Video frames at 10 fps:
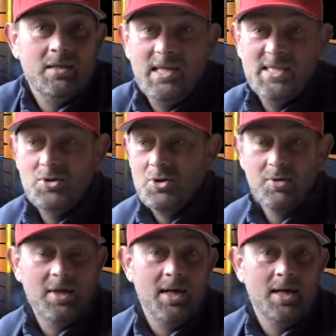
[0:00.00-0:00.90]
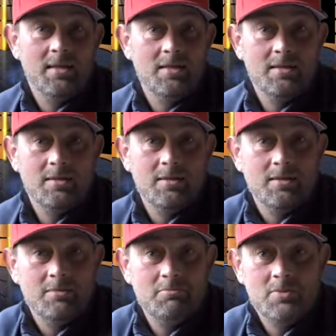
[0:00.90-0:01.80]
It's all there.
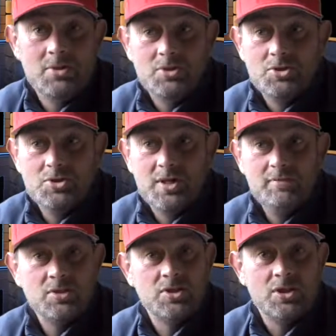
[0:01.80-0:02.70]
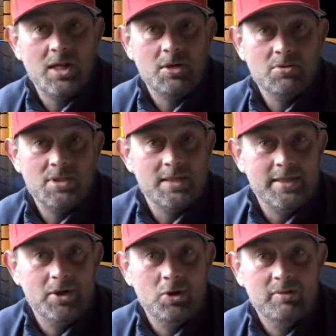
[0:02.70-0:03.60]
Just give us a shout, send
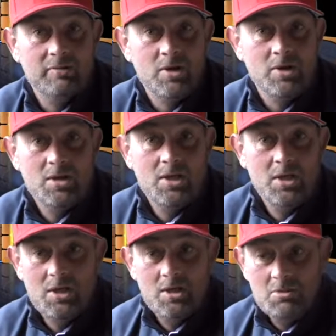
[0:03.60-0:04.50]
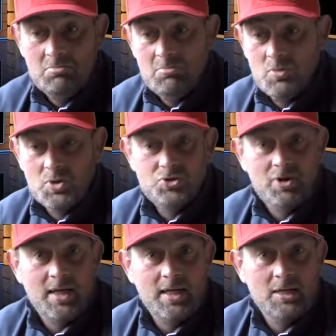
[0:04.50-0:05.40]
it over, we'll
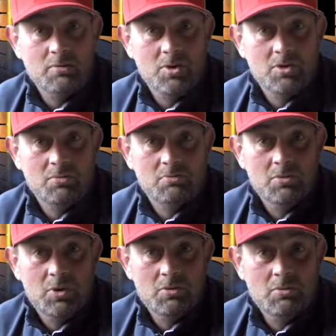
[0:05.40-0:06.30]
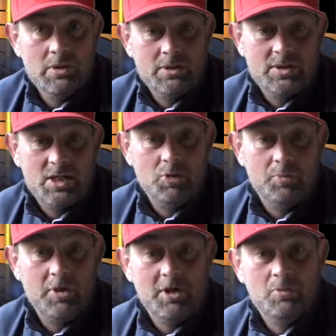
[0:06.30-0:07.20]
try it, we'll tell the
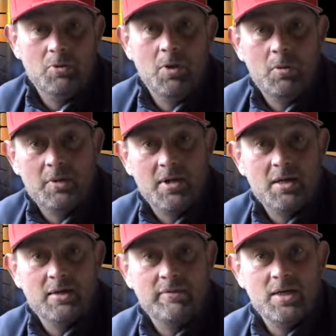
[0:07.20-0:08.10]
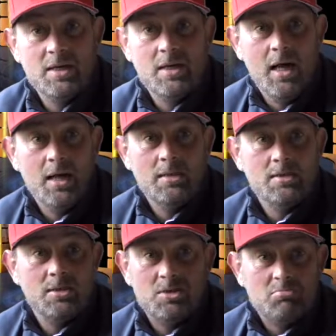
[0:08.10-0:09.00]
people what we think of it,
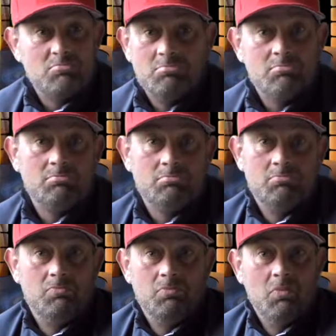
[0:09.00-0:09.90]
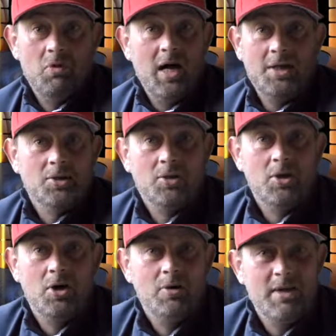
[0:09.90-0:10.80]
and I don't
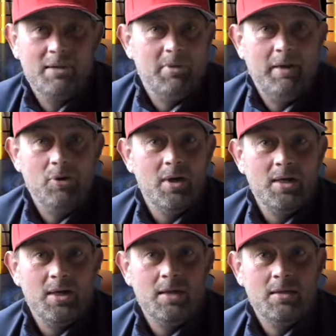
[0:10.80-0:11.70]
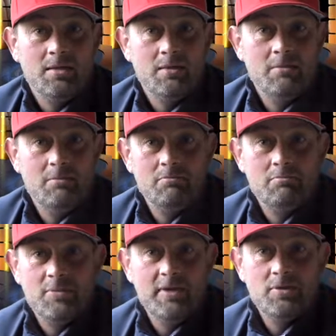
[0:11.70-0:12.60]
know, I've no idea,
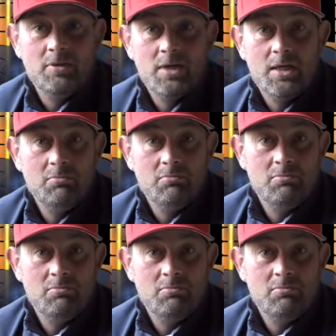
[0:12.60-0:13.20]
never done it.